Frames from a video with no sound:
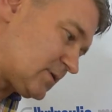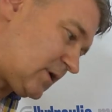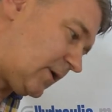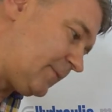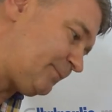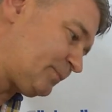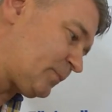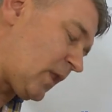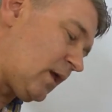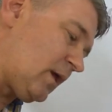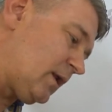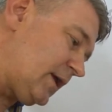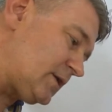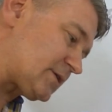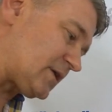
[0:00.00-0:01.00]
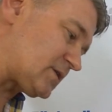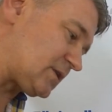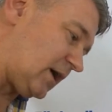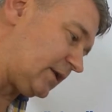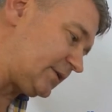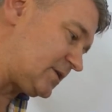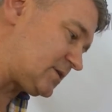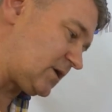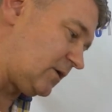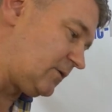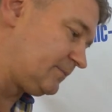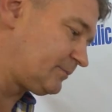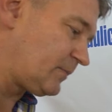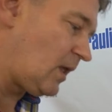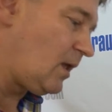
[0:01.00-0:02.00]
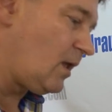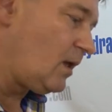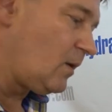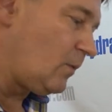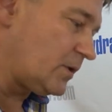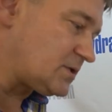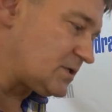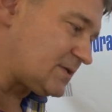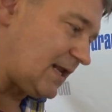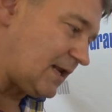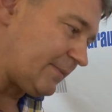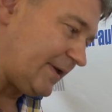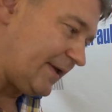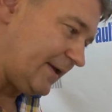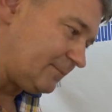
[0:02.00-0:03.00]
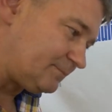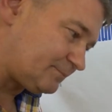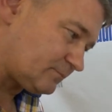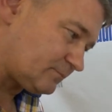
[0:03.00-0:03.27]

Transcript: So let's get started. So what's it telling me here?